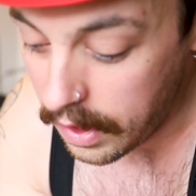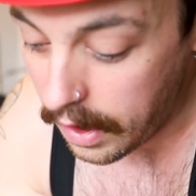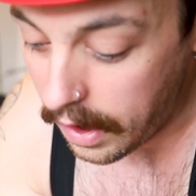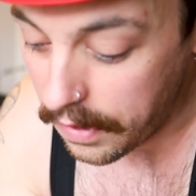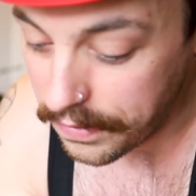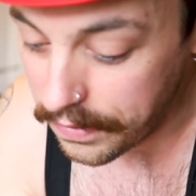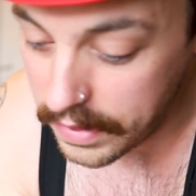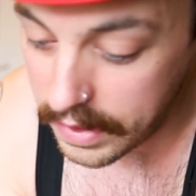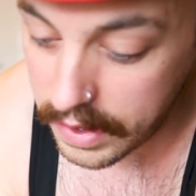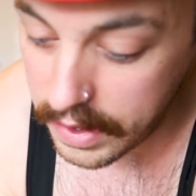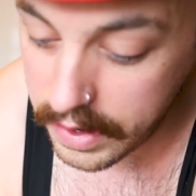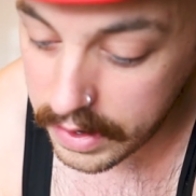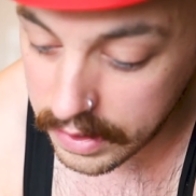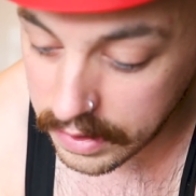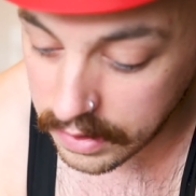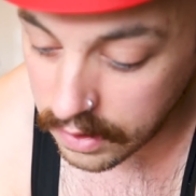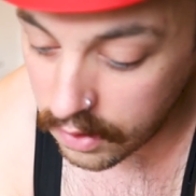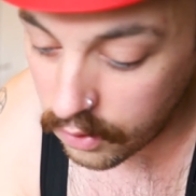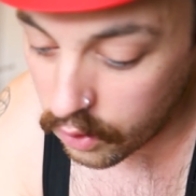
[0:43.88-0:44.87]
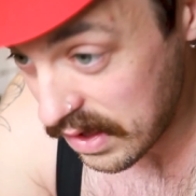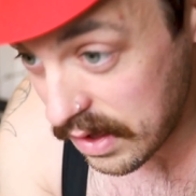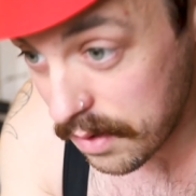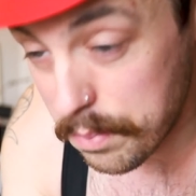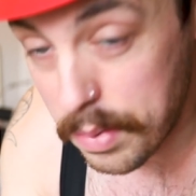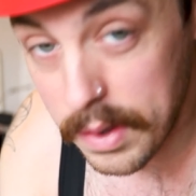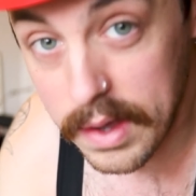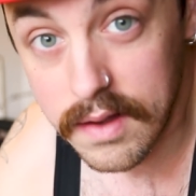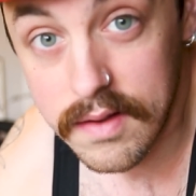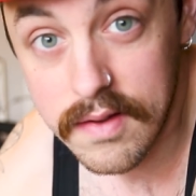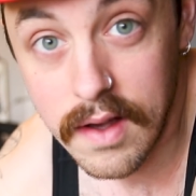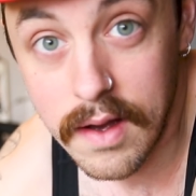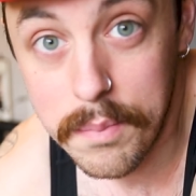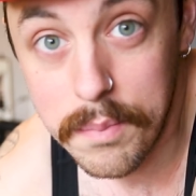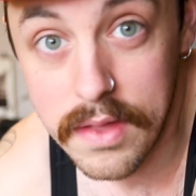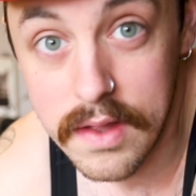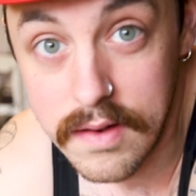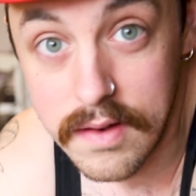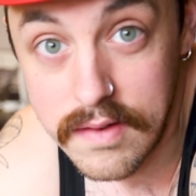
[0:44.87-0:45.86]
and then it picks
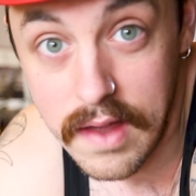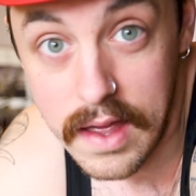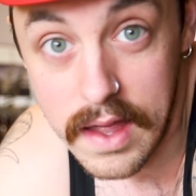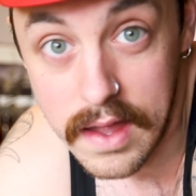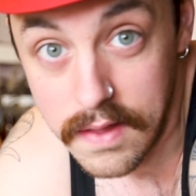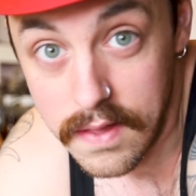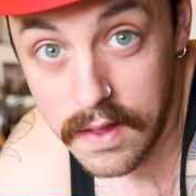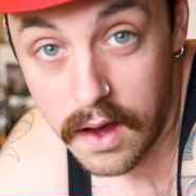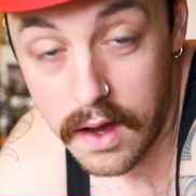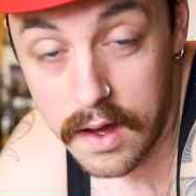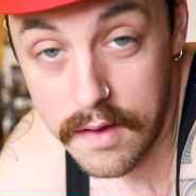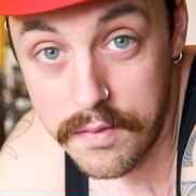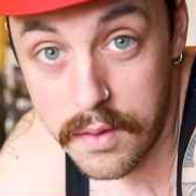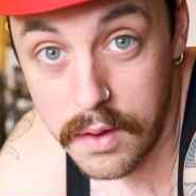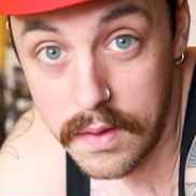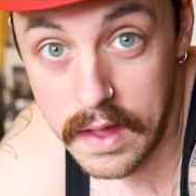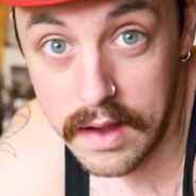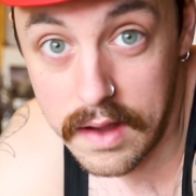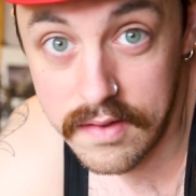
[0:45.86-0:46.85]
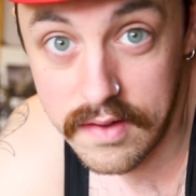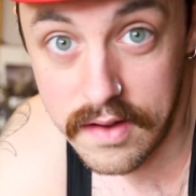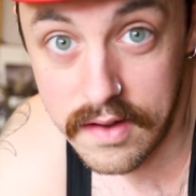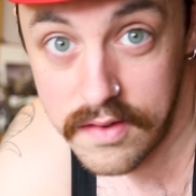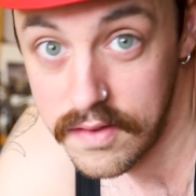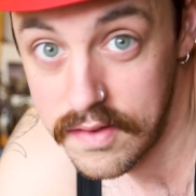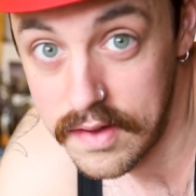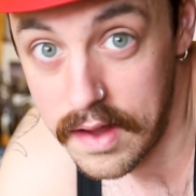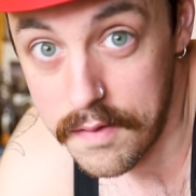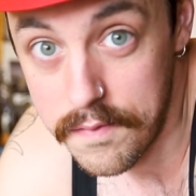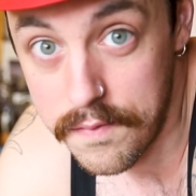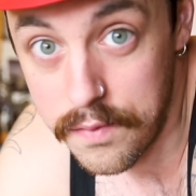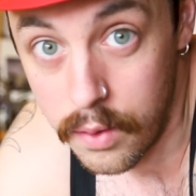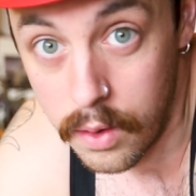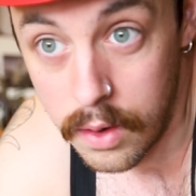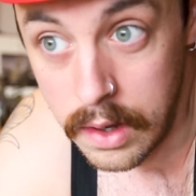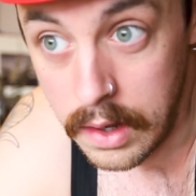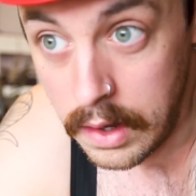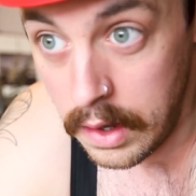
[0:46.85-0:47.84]
up the date that I've got that session set
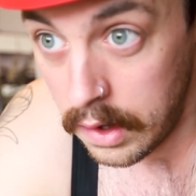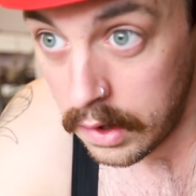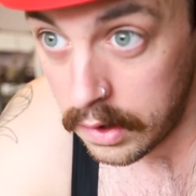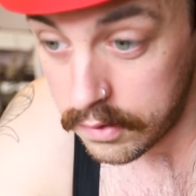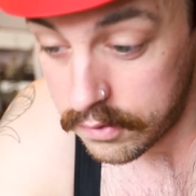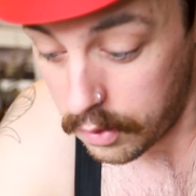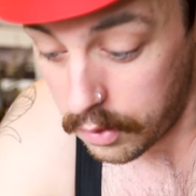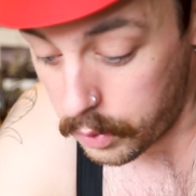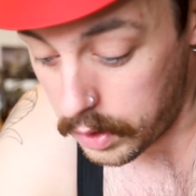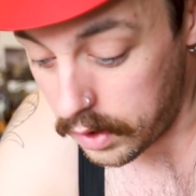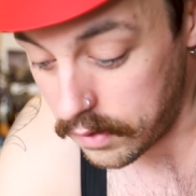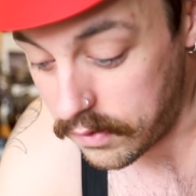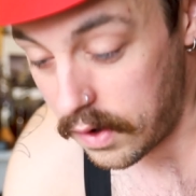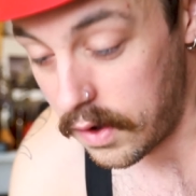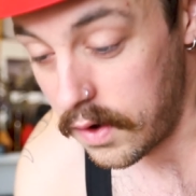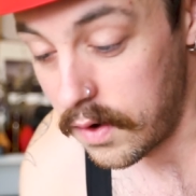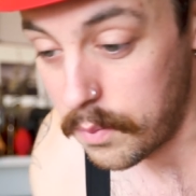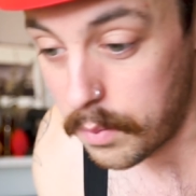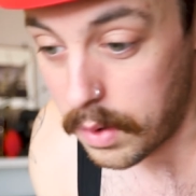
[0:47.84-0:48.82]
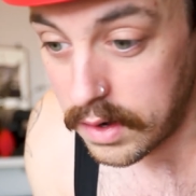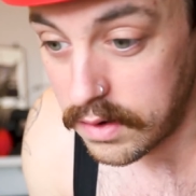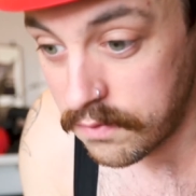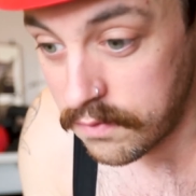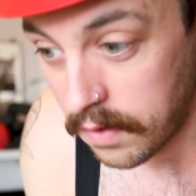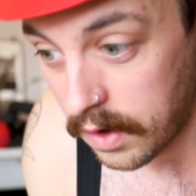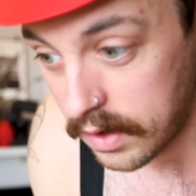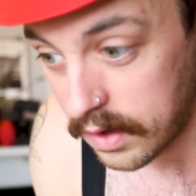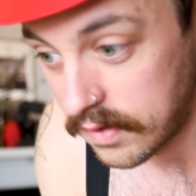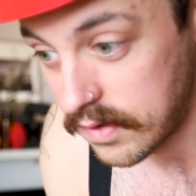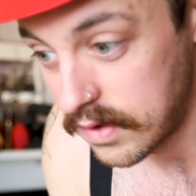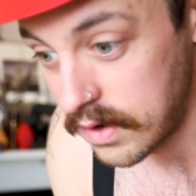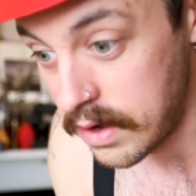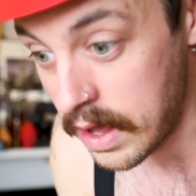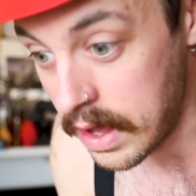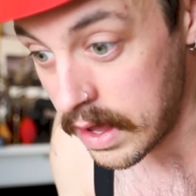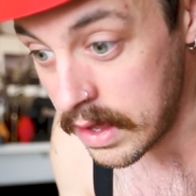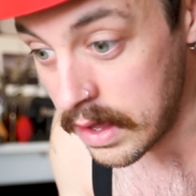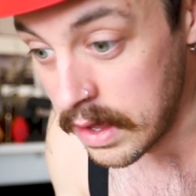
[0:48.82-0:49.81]
for. So when I turn on my device
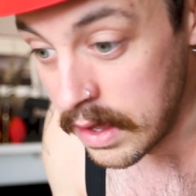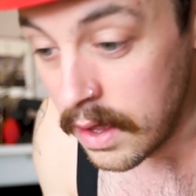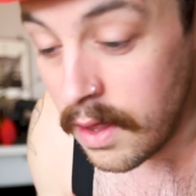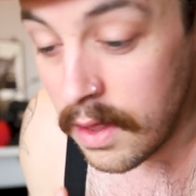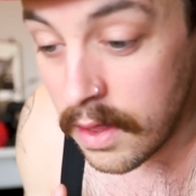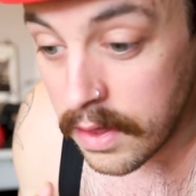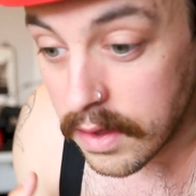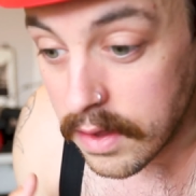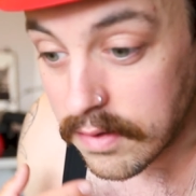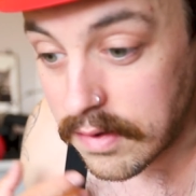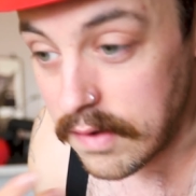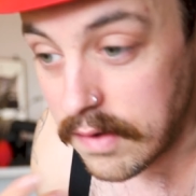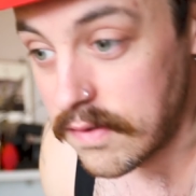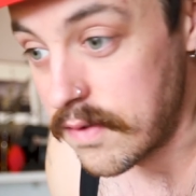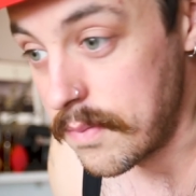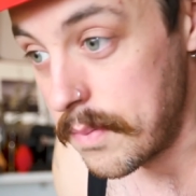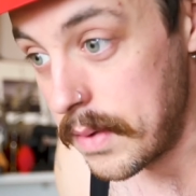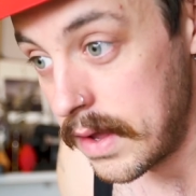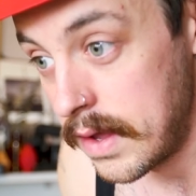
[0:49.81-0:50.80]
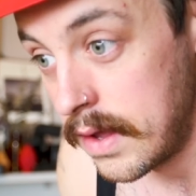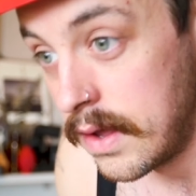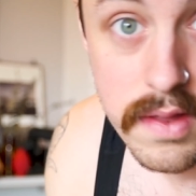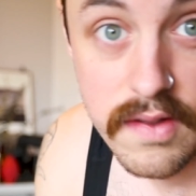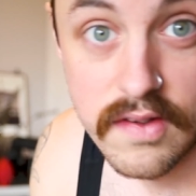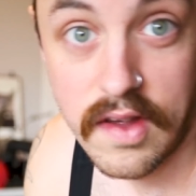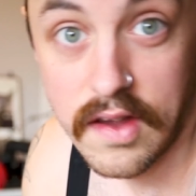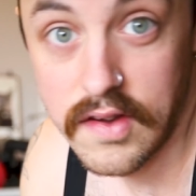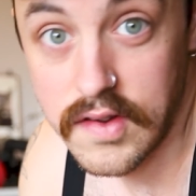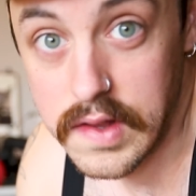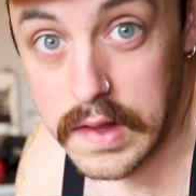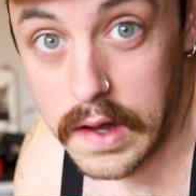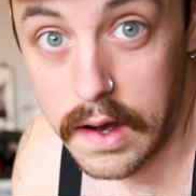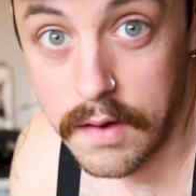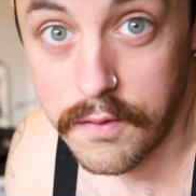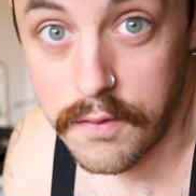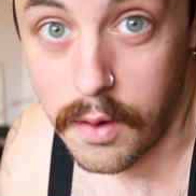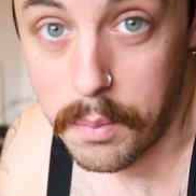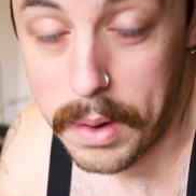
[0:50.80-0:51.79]
today, it says to me the session that
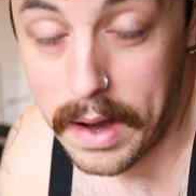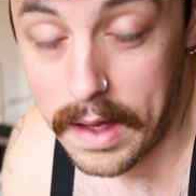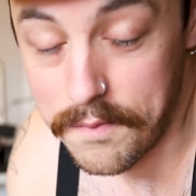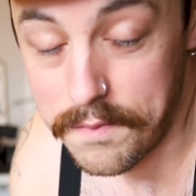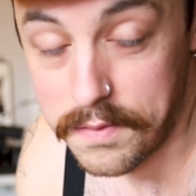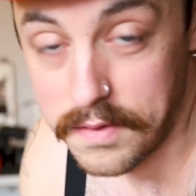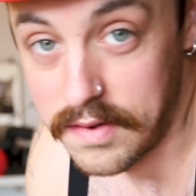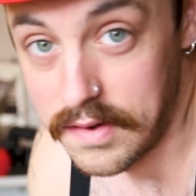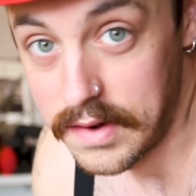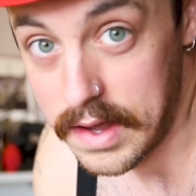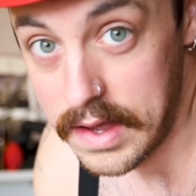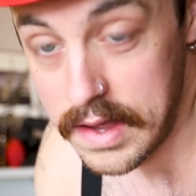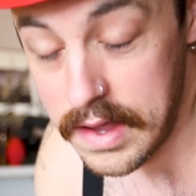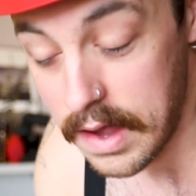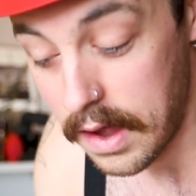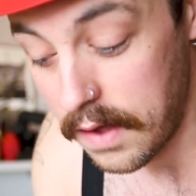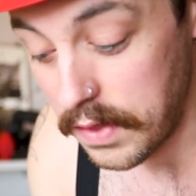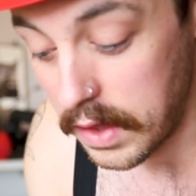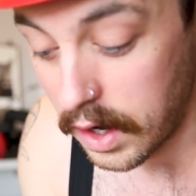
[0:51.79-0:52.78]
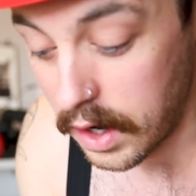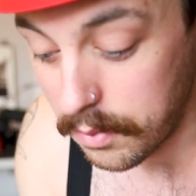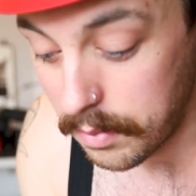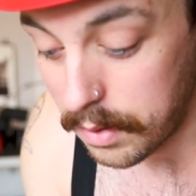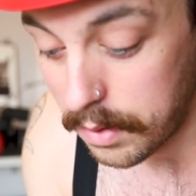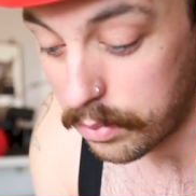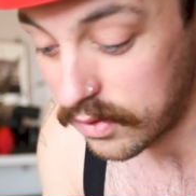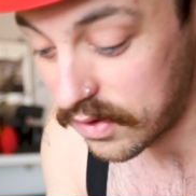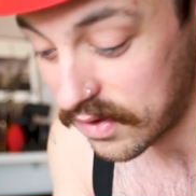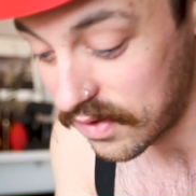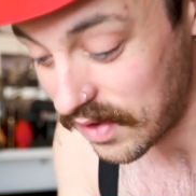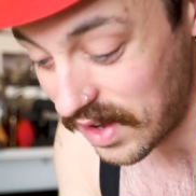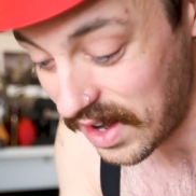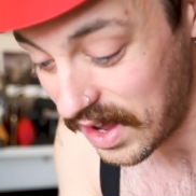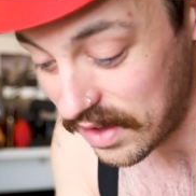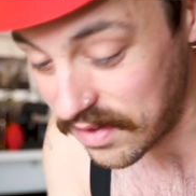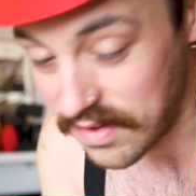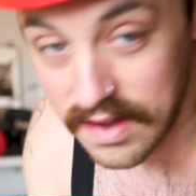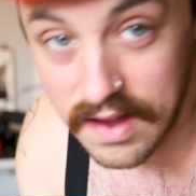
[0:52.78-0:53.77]
I've got planned for today, and then I'm able to
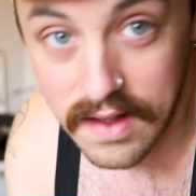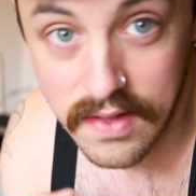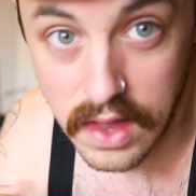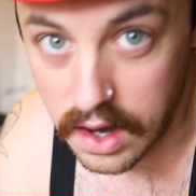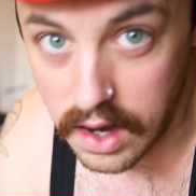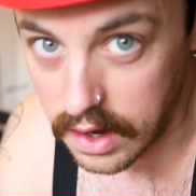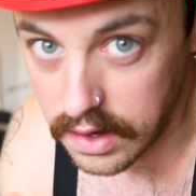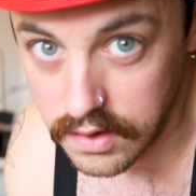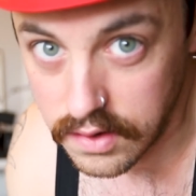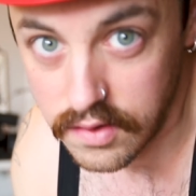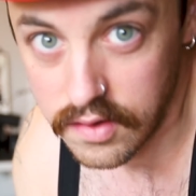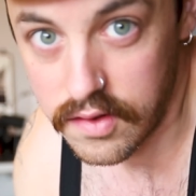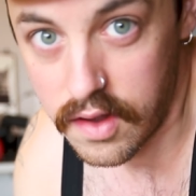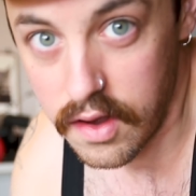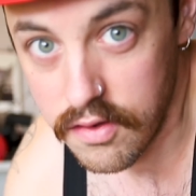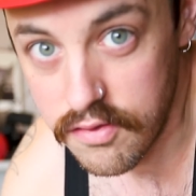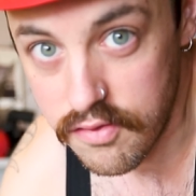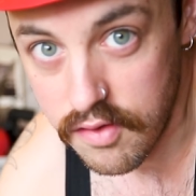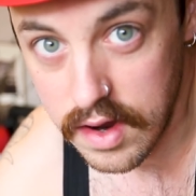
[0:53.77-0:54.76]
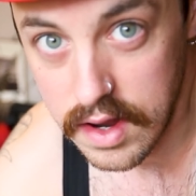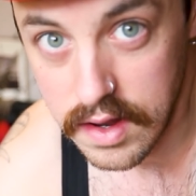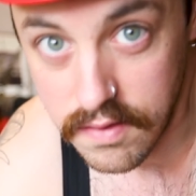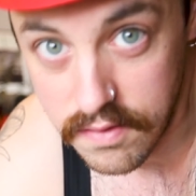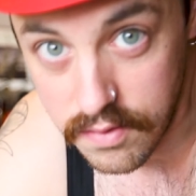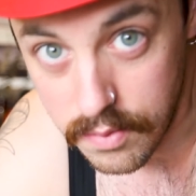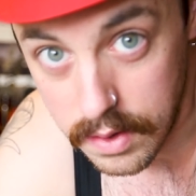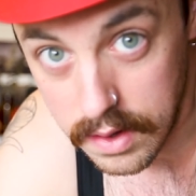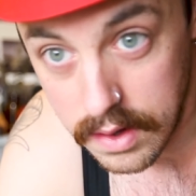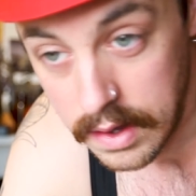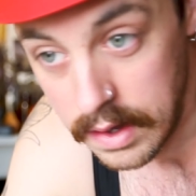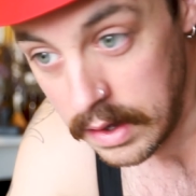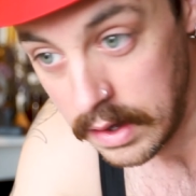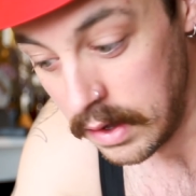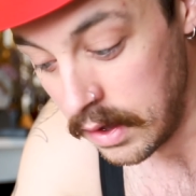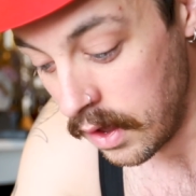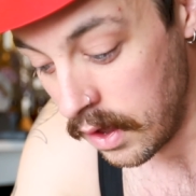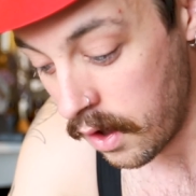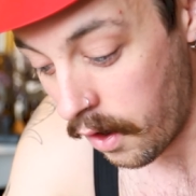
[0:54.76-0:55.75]
select it, and then I can just go straight into it.
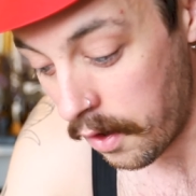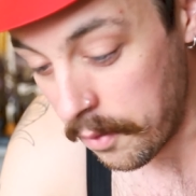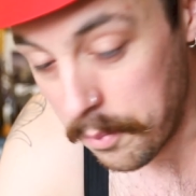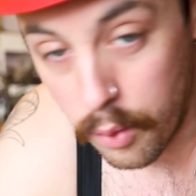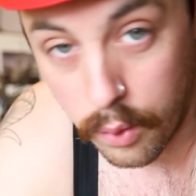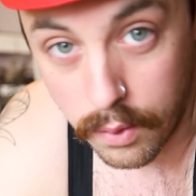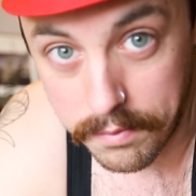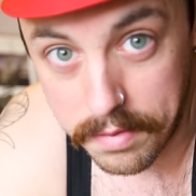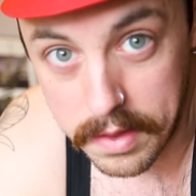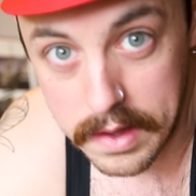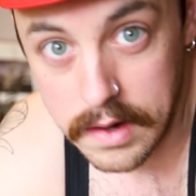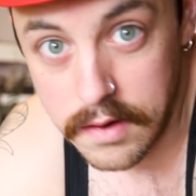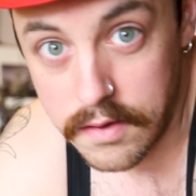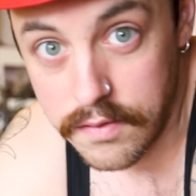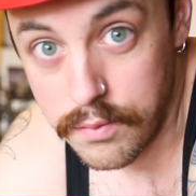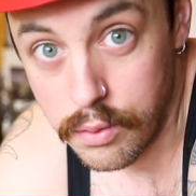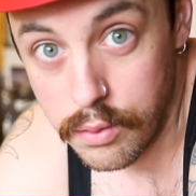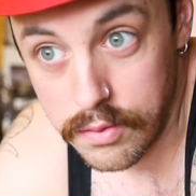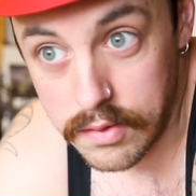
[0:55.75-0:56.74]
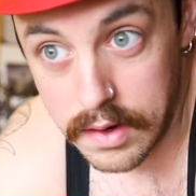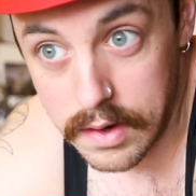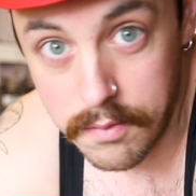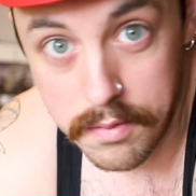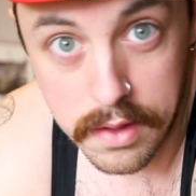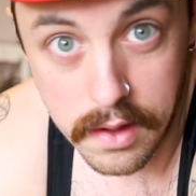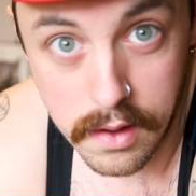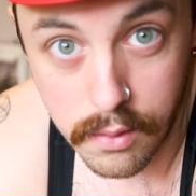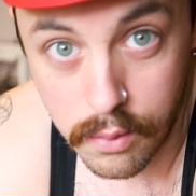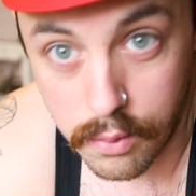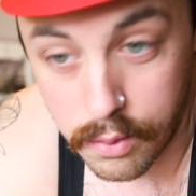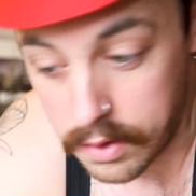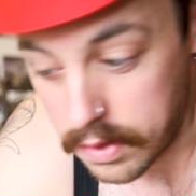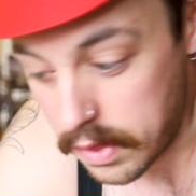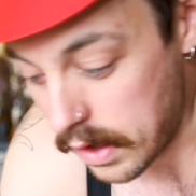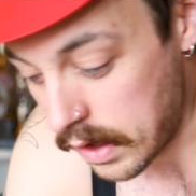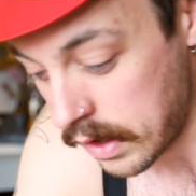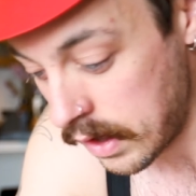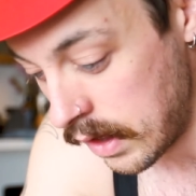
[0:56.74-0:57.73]
All of the intervals and everything are already
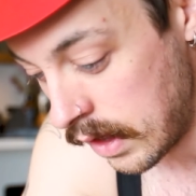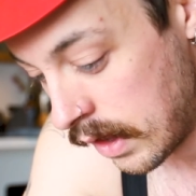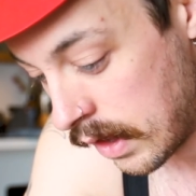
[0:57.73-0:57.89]
there,